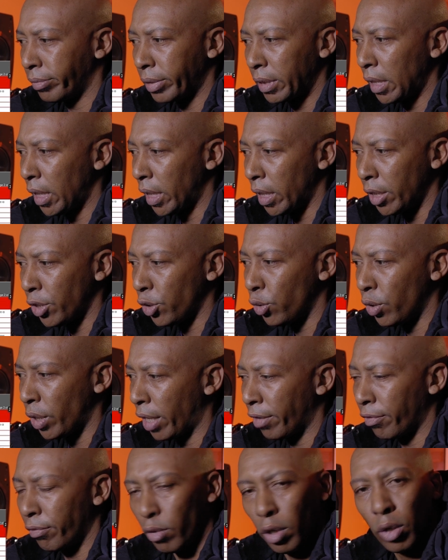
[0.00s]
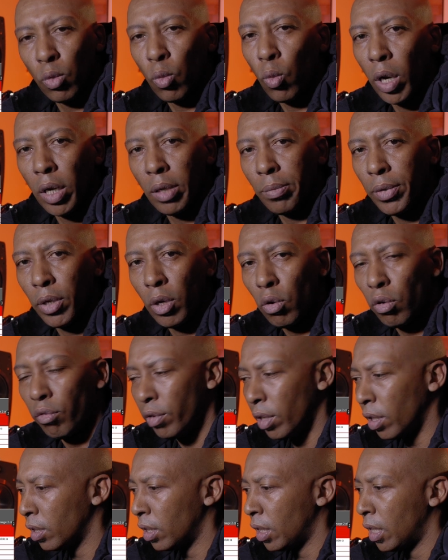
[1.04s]
Clearly, you have not won me
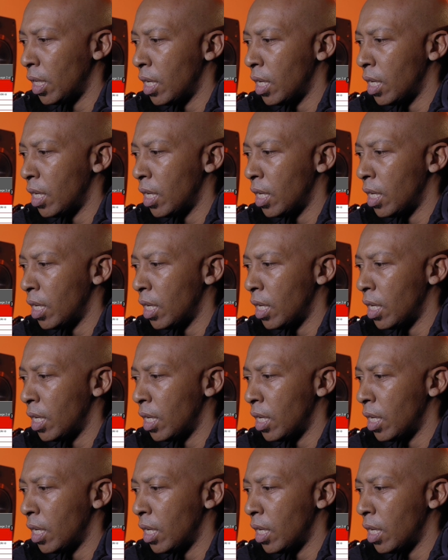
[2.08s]
over.